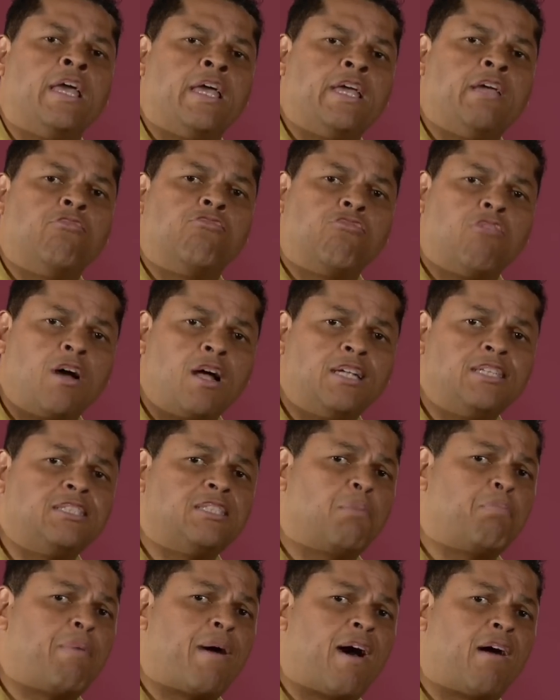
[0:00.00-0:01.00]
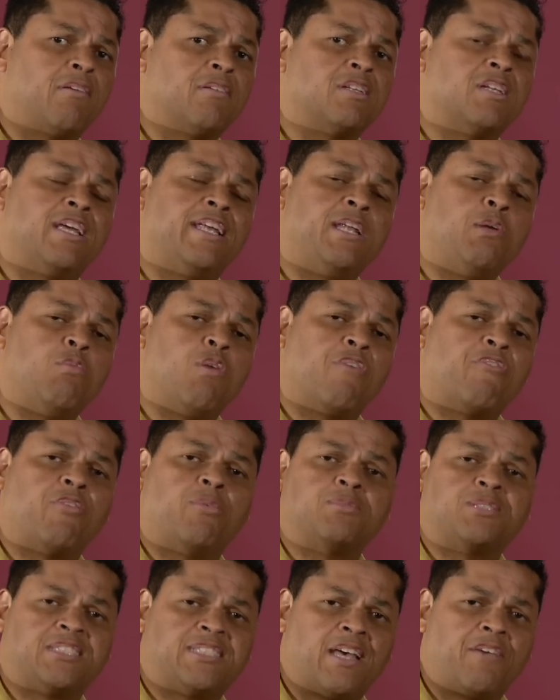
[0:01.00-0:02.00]
He runs about anywhere
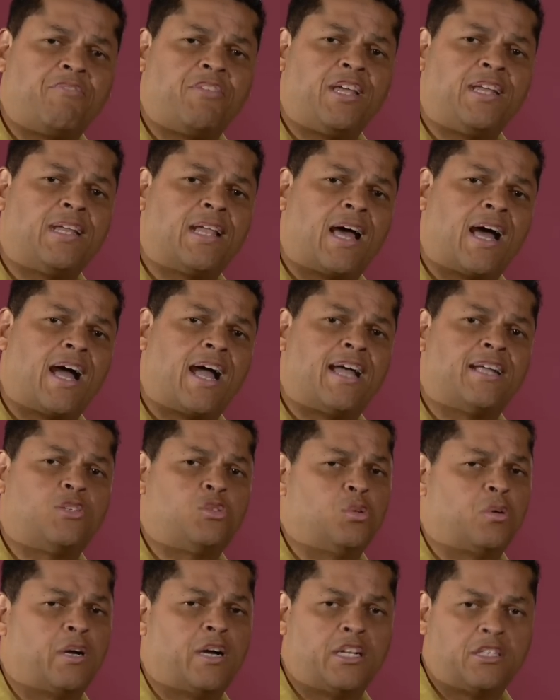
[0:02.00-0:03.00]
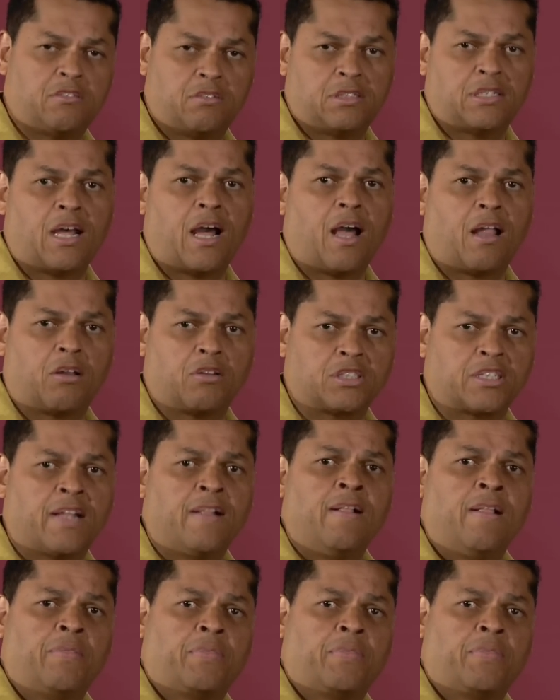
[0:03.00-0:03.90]
from seventy nine to hundred dollars.